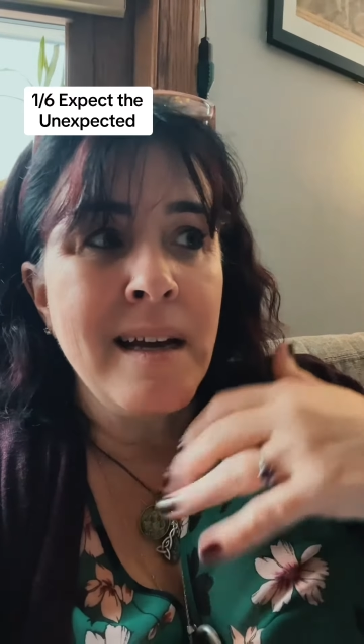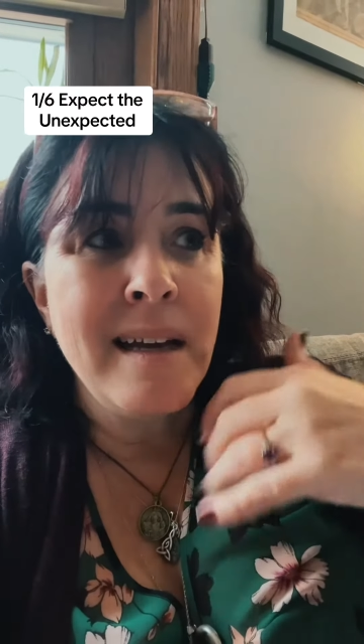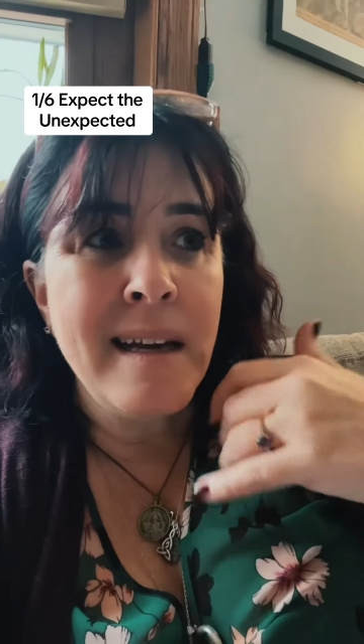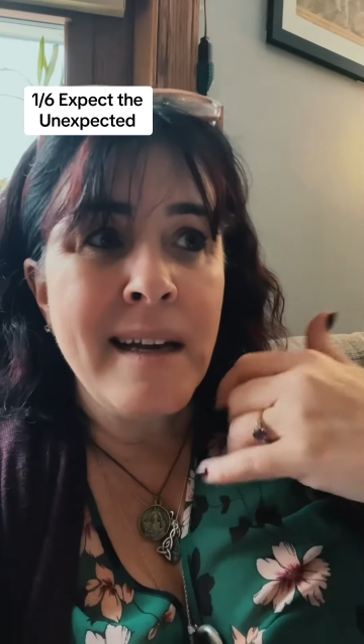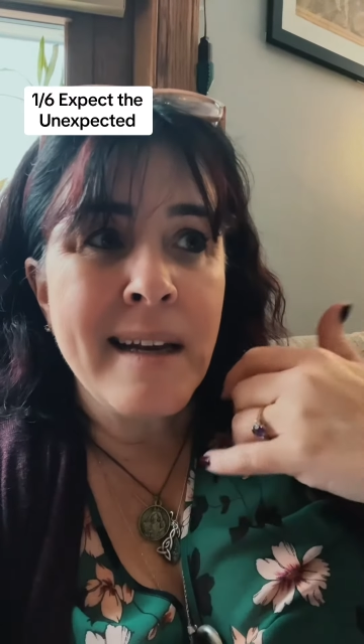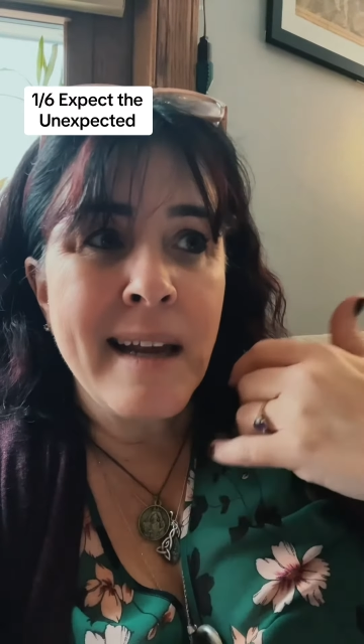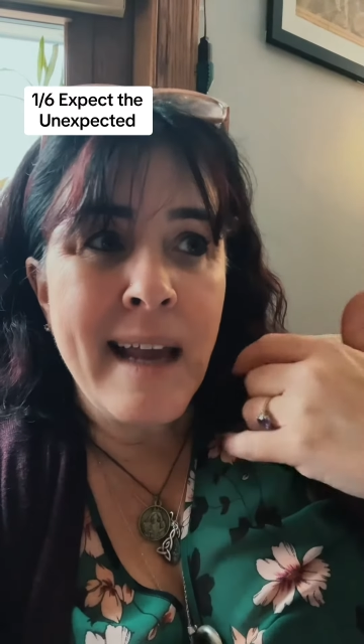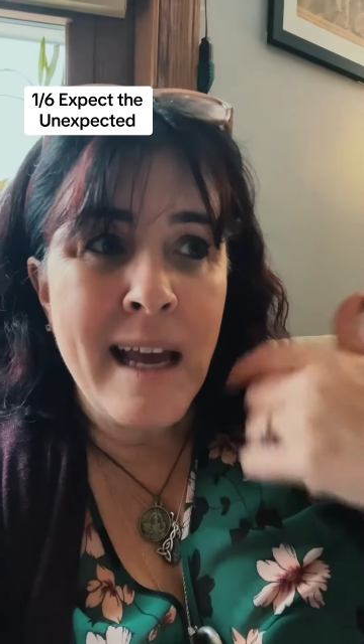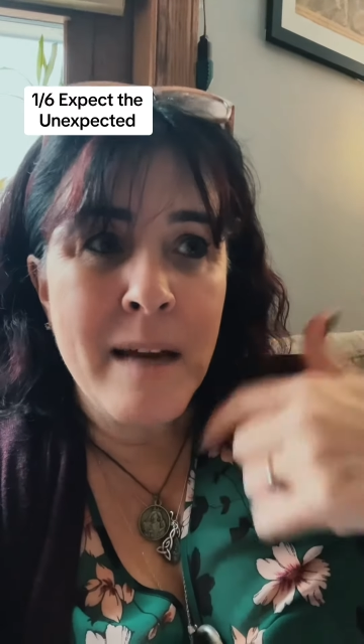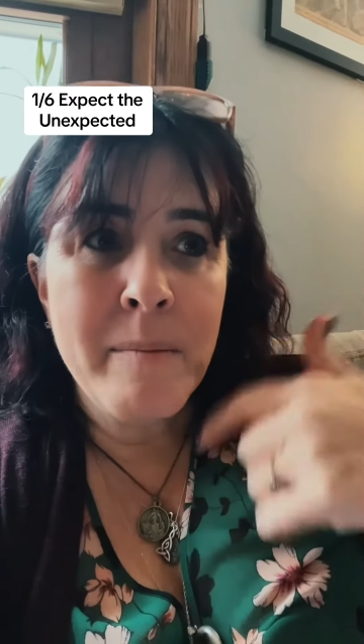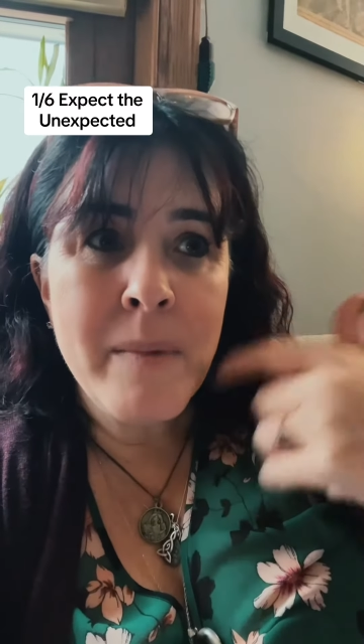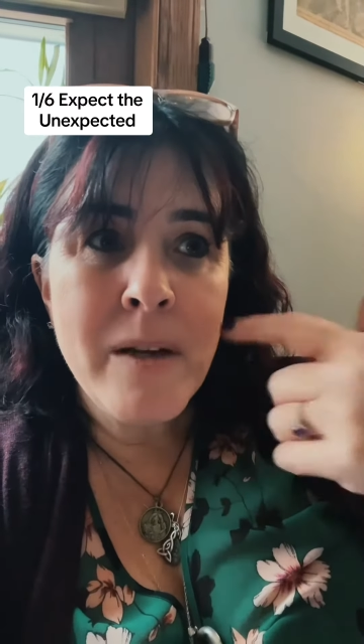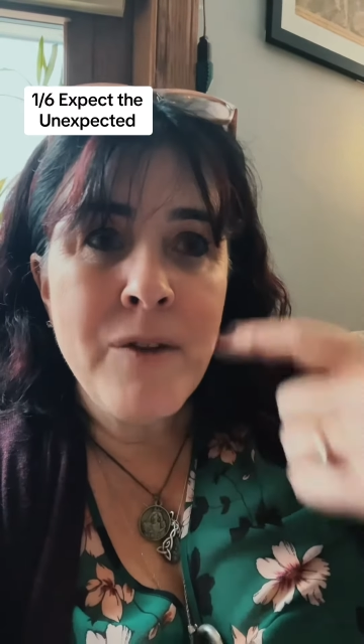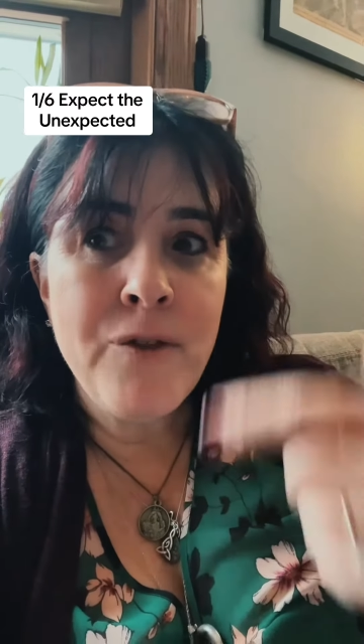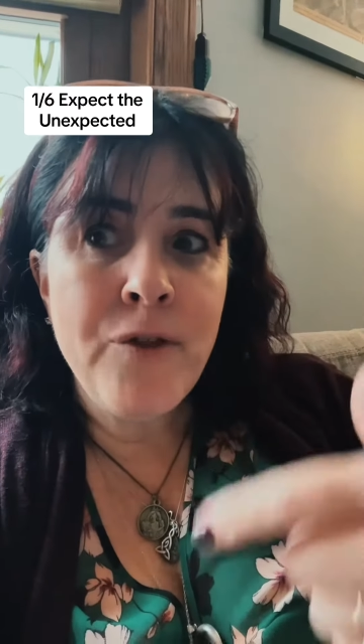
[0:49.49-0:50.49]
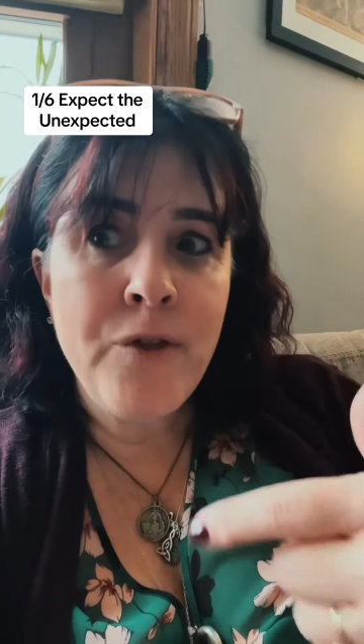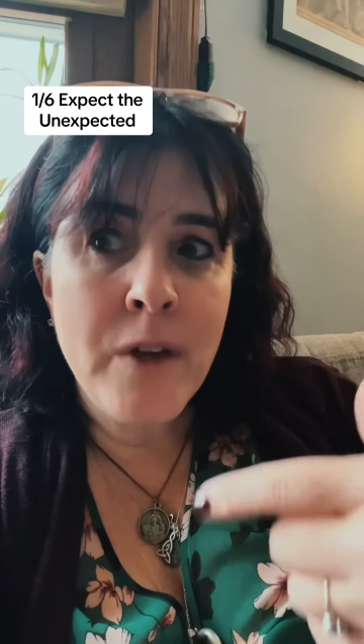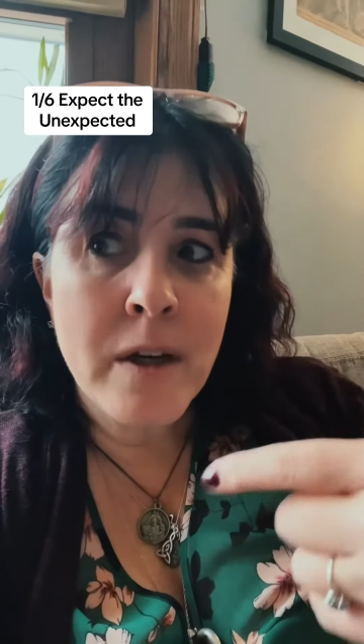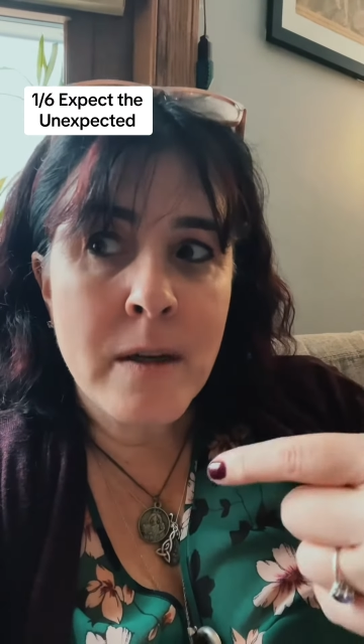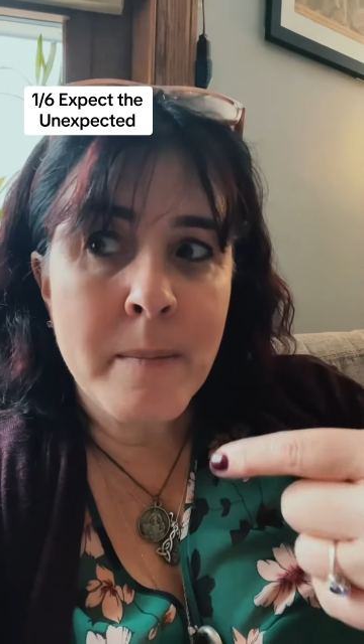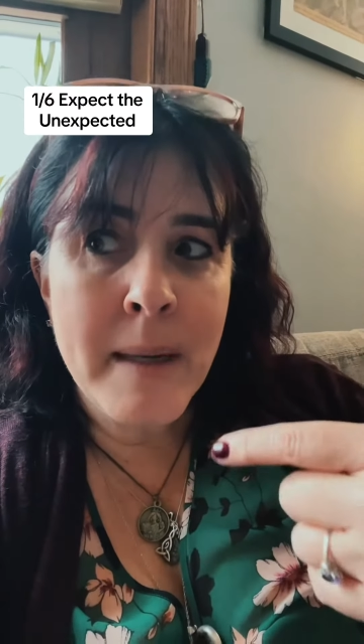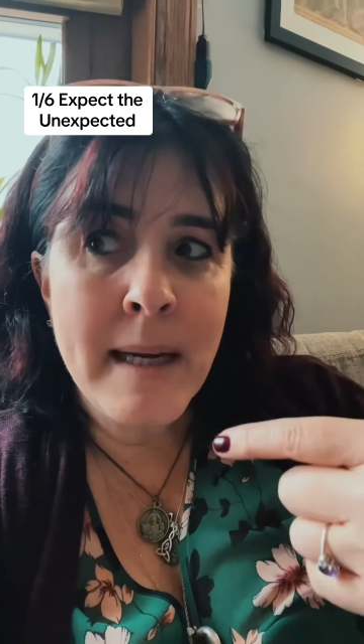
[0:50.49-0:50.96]
It can be
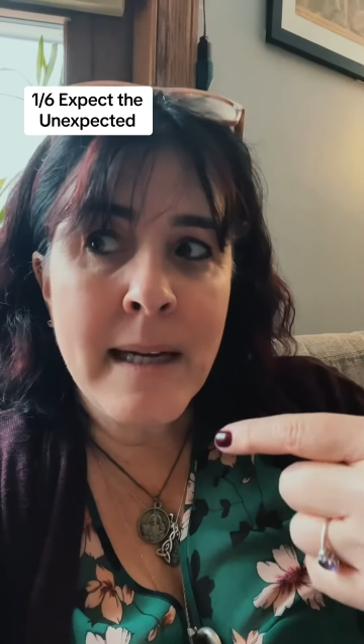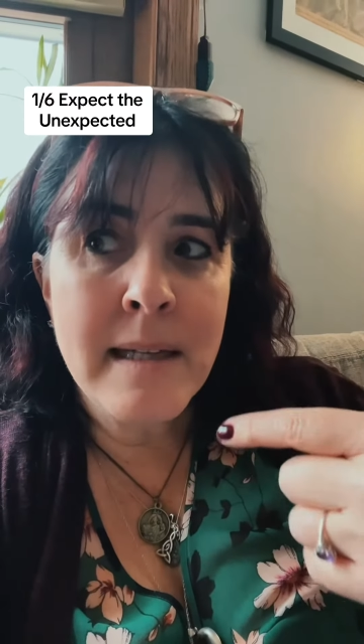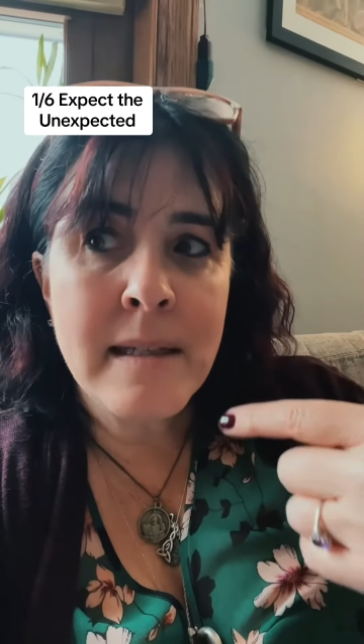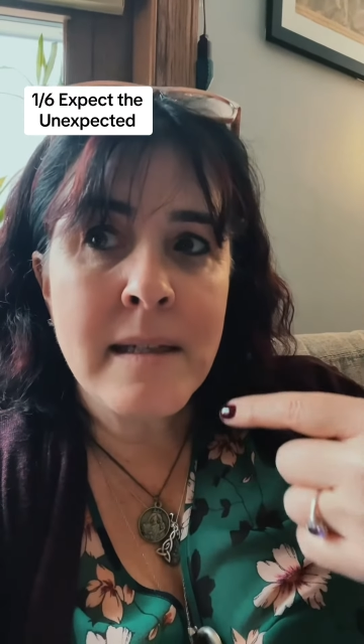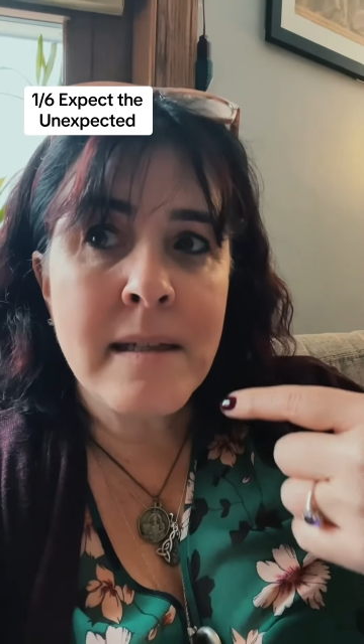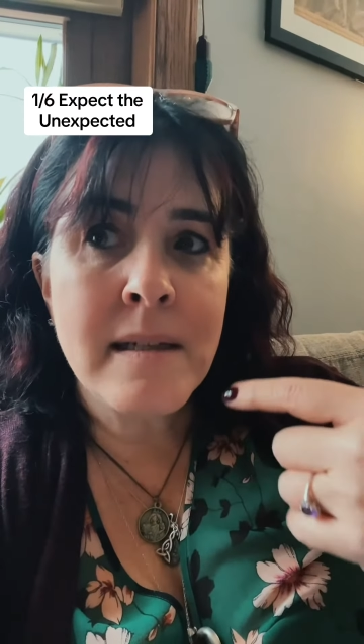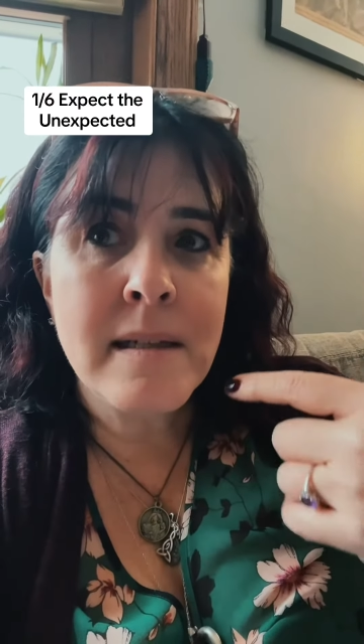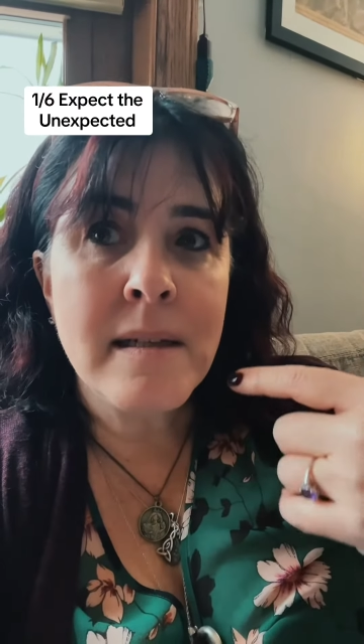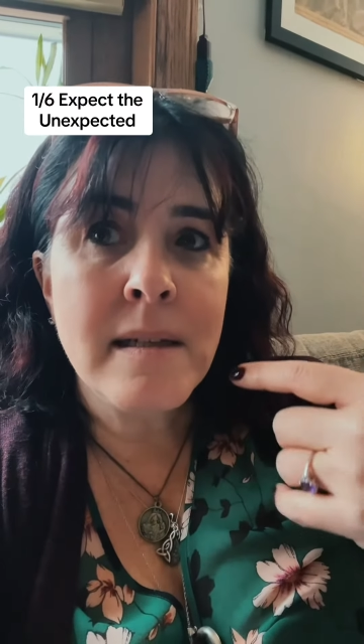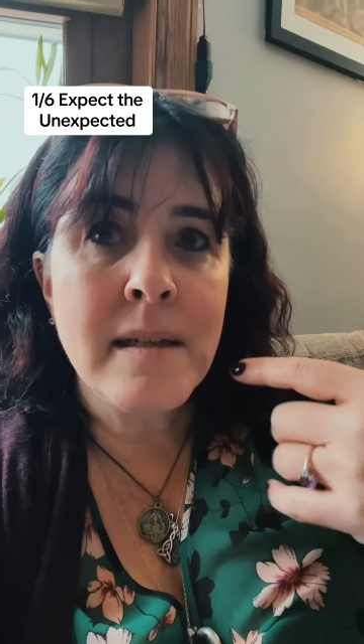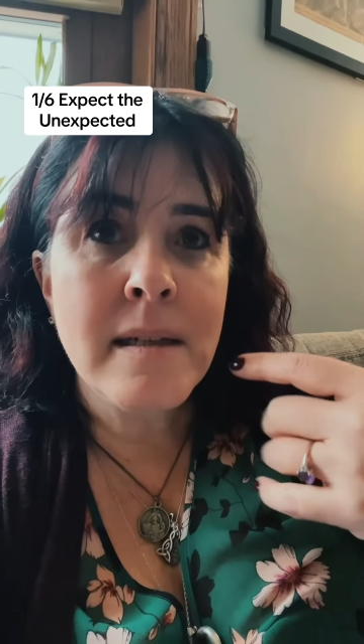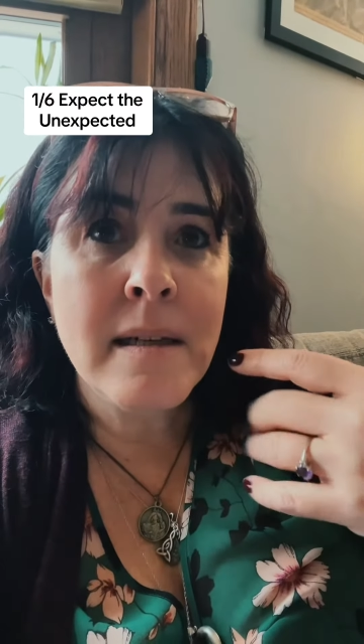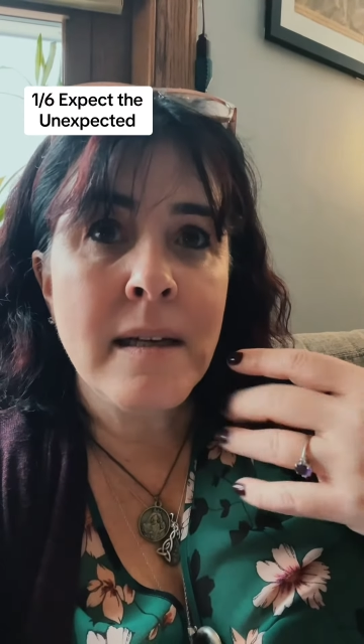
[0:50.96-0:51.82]
fear-based